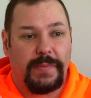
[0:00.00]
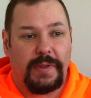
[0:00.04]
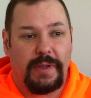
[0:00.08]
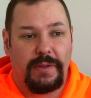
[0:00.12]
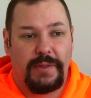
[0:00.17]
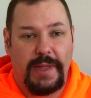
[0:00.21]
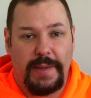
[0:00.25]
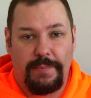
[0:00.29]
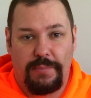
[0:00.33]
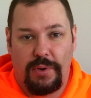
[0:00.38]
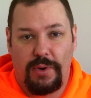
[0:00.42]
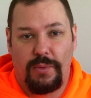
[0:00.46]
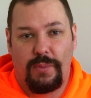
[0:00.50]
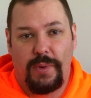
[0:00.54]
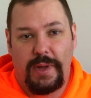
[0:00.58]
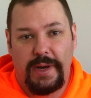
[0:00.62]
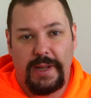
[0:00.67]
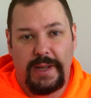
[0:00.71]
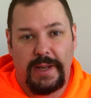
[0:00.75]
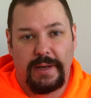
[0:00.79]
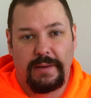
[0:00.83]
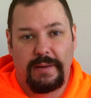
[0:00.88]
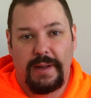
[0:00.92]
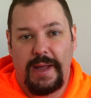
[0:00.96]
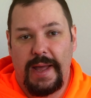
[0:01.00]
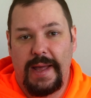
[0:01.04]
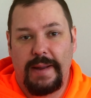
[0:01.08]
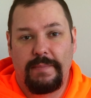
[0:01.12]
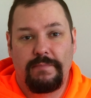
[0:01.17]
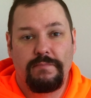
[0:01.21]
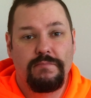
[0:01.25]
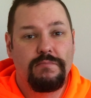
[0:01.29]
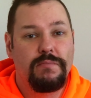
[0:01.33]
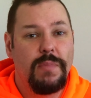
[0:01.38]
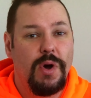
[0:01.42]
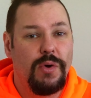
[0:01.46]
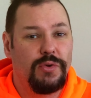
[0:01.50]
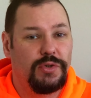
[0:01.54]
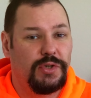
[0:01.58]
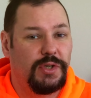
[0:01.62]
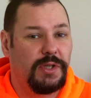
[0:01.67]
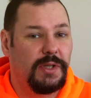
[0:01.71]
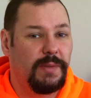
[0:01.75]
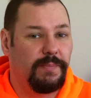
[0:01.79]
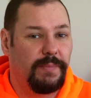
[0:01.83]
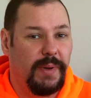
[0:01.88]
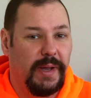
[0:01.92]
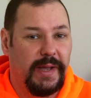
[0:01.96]
they put one in, and most
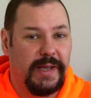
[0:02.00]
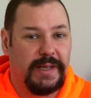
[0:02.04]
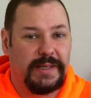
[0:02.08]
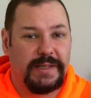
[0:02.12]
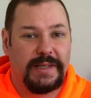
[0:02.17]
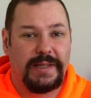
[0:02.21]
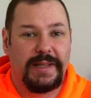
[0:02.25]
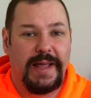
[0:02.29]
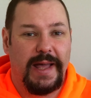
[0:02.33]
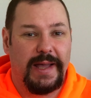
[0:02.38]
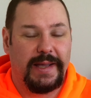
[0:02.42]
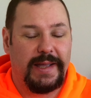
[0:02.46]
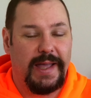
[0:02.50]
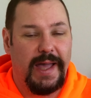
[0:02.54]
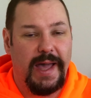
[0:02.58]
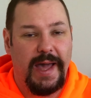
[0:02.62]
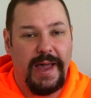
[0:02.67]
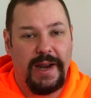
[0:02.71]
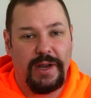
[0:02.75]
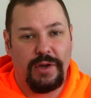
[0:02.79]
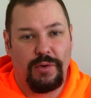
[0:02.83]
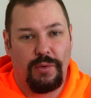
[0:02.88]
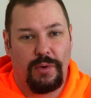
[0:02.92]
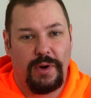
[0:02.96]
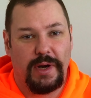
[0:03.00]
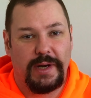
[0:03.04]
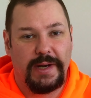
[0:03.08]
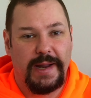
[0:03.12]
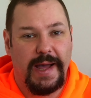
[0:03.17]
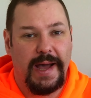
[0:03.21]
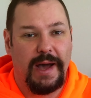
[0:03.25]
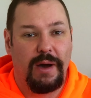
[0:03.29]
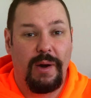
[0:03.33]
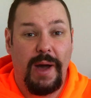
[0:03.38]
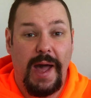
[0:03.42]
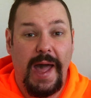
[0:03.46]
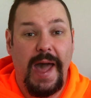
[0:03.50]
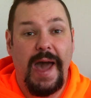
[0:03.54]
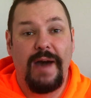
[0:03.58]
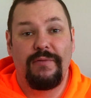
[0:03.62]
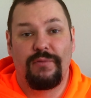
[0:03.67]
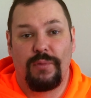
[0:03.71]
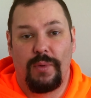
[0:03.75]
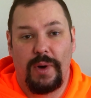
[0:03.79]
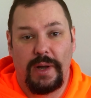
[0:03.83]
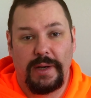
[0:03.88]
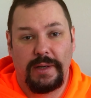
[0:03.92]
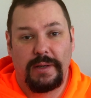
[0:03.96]
of the bikes in that category now
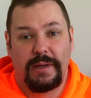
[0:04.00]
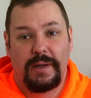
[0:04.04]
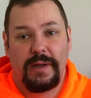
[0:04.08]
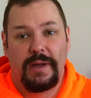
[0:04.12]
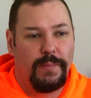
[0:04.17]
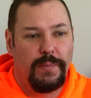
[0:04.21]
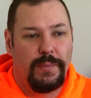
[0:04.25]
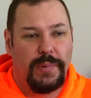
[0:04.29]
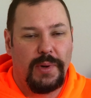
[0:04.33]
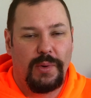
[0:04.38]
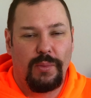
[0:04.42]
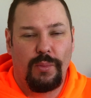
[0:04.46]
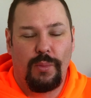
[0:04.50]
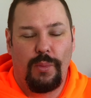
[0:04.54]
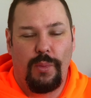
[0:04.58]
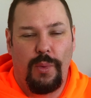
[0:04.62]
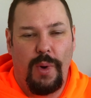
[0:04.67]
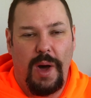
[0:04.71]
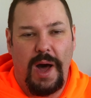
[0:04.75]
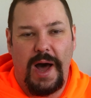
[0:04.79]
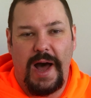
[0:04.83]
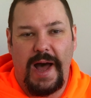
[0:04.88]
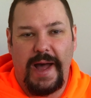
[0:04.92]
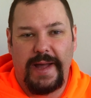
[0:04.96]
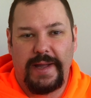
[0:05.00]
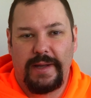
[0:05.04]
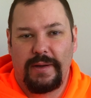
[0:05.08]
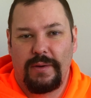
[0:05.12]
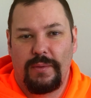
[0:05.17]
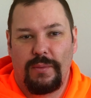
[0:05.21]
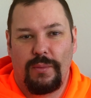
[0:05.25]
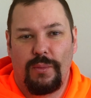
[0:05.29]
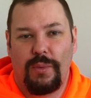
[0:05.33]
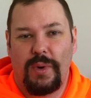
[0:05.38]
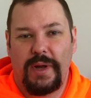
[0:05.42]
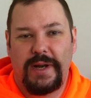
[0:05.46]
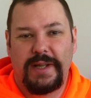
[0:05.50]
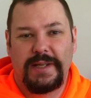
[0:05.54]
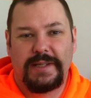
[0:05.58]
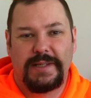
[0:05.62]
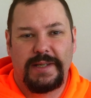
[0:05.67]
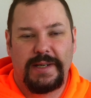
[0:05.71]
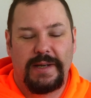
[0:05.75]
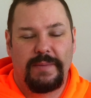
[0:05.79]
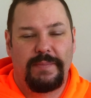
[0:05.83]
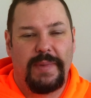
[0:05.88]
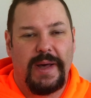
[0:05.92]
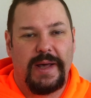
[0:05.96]
have one. But why? What
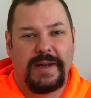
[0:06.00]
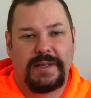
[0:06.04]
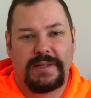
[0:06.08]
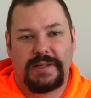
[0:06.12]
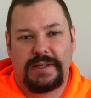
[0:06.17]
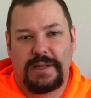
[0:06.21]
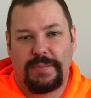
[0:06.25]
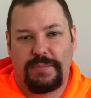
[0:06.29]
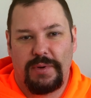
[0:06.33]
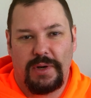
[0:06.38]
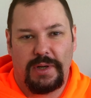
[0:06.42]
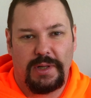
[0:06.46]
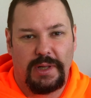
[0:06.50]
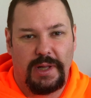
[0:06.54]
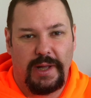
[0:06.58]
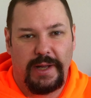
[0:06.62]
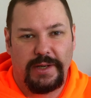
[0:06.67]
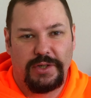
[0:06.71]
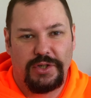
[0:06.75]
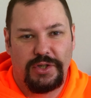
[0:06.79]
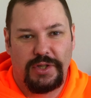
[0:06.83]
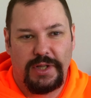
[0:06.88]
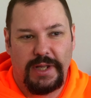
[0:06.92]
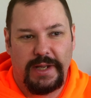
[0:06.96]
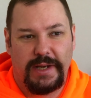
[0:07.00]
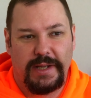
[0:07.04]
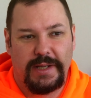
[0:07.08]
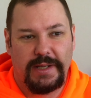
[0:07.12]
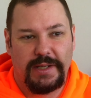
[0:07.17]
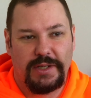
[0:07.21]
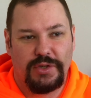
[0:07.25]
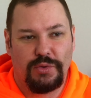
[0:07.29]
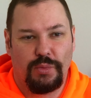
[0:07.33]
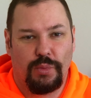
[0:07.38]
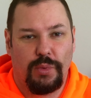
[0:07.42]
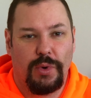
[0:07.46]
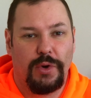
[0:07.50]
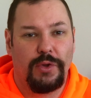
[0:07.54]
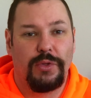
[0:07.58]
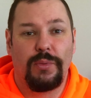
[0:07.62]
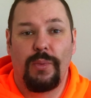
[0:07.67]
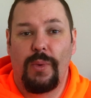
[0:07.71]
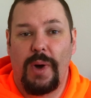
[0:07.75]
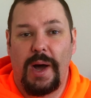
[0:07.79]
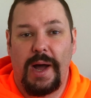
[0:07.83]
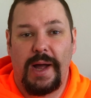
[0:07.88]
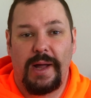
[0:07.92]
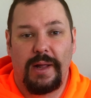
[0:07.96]
is it about a slipper clutch that is
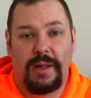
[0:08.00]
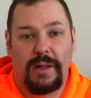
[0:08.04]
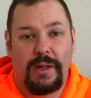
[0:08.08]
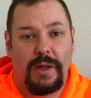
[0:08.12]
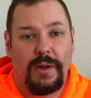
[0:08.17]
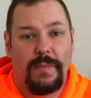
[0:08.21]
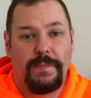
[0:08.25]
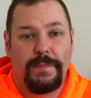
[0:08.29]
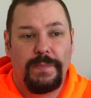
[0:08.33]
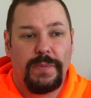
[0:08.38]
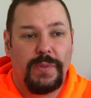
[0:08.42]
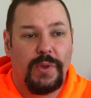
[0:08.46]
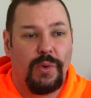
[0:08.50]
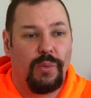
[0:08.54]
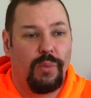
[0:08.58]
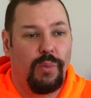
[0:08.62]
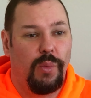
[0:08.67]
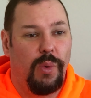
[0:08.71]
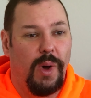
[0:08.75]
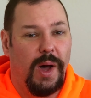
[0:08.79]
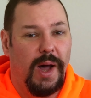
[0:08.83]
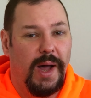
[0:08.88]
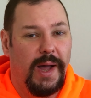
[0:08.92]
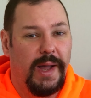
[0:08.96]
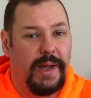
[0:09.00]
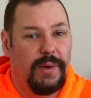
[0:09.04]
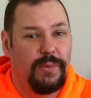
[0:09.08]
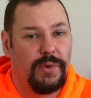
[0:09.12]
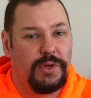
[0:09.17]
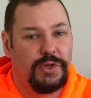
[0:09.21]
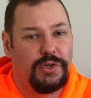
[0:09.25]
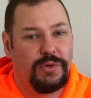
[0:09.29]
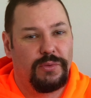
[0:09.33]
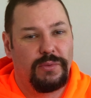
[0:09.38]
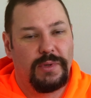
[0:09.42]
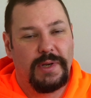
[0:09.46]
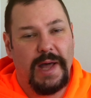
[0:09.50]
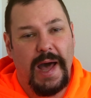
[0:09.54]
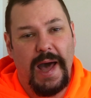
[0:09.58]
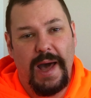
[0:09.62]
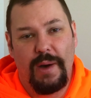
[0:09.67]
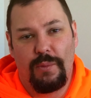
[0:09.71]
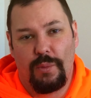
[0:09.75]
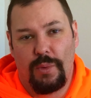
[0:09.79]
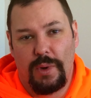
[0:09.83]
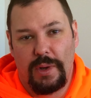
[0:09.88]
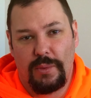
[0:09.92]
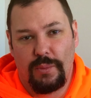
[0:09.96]
worthwhile? Why would you
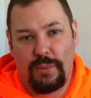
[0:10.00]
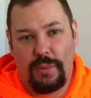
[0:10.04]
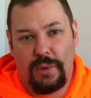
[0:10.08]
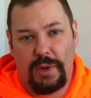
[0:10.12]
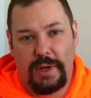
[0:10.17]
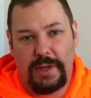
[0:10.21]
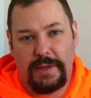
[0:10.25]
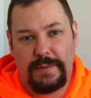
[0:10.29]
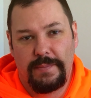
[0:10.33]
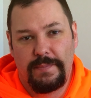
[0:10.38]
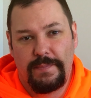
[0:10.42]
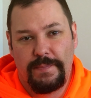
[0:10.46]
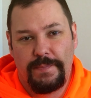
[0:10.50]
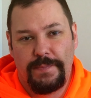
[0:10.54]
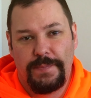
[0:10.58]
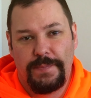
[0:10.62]
not want one?